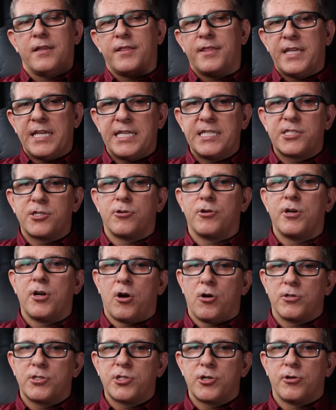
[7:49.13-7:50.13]
These are an
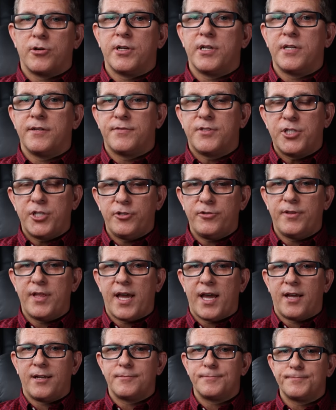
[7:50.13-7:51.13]
alternative to
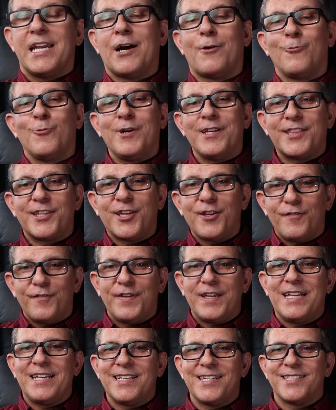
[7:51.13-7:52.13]
that. Now, with
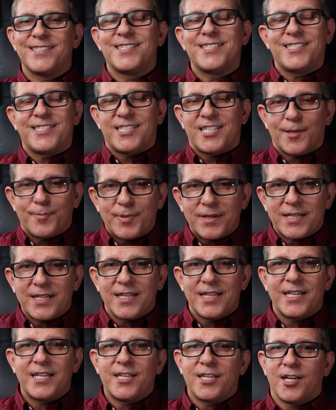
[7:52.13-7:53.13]
convenience
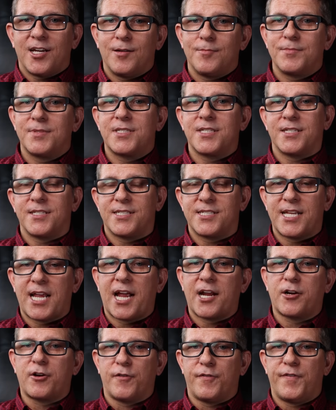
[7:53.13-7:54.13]
typically comes
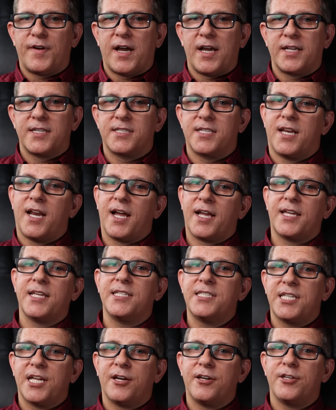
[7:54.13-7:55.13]
sacrifice, and I
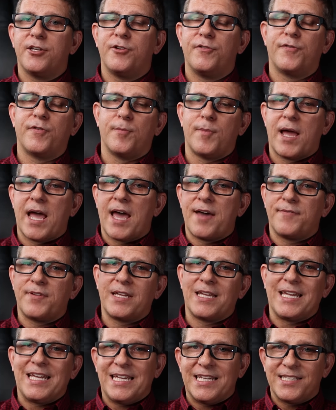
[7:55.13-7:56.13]
can tell you from
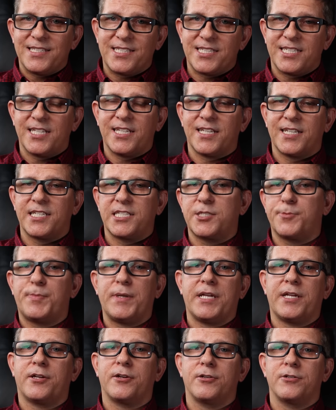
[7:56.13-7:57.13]
having in-ceiling
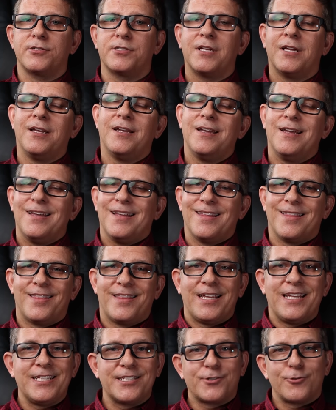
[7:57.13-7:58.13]
speakers,
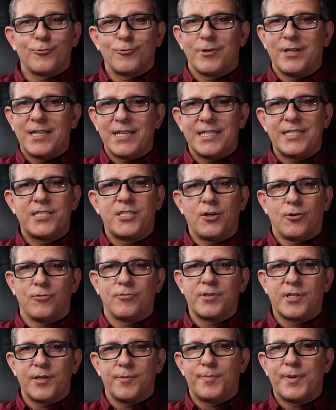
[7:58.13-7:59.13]
these really
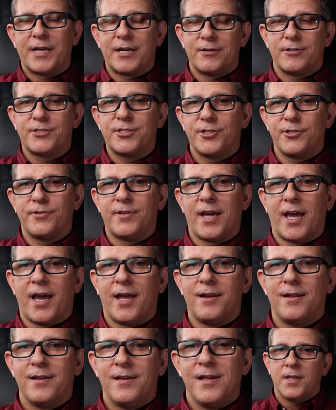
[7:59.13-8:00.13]
don't compare to
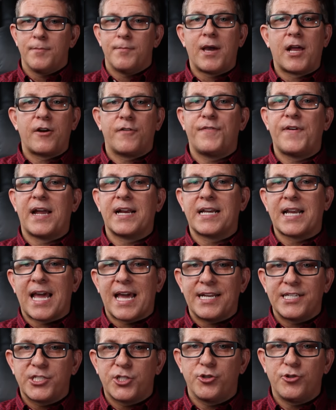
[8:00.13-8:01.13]
that. Matter of fact, I
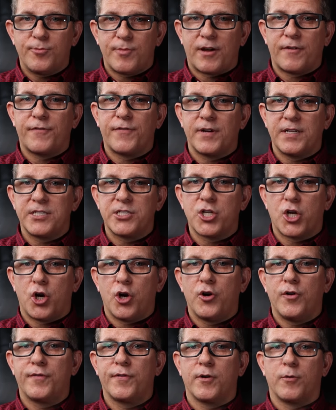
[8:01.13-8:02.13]
had two of my friends
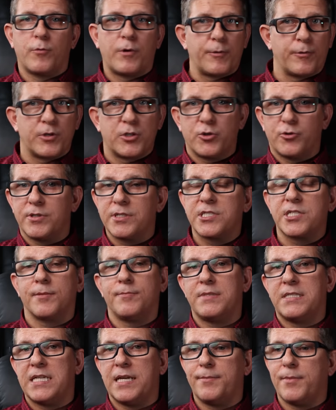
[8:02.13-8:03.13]
over and we were doing
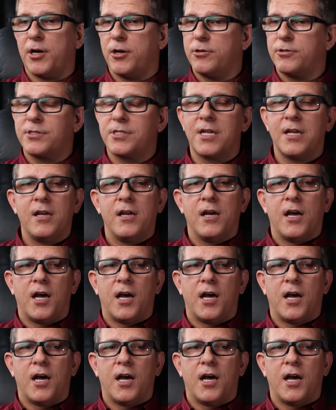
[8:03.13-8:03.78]
some demos